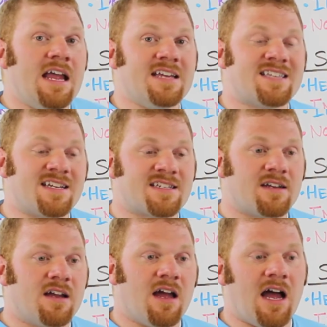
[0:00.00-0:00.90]
is
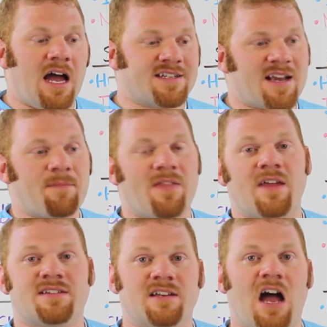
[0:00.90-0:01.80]
this something
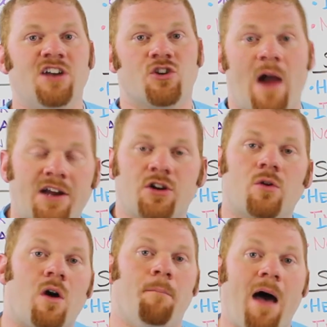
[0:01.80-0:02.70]
that a director
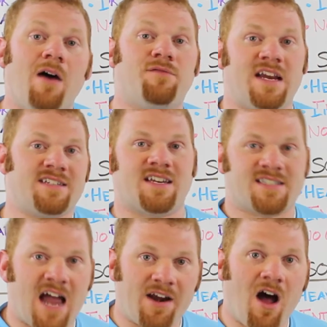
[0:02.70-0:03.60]
or above needs to
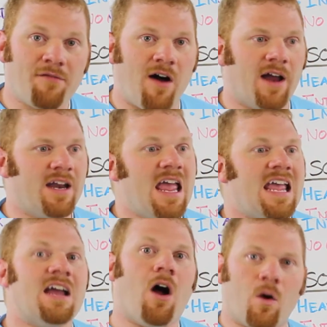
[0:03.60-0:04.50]
sign off on?
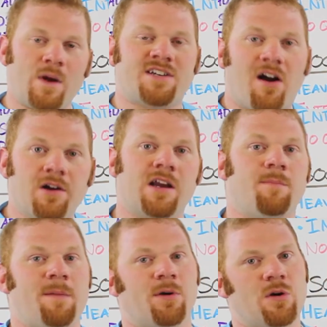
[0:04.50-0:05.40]
Are we targeting
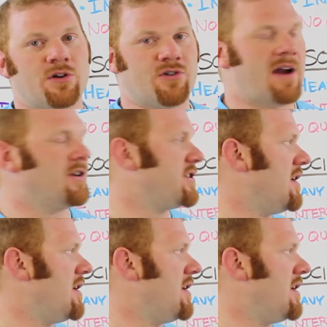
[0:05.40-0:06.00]
people who are directors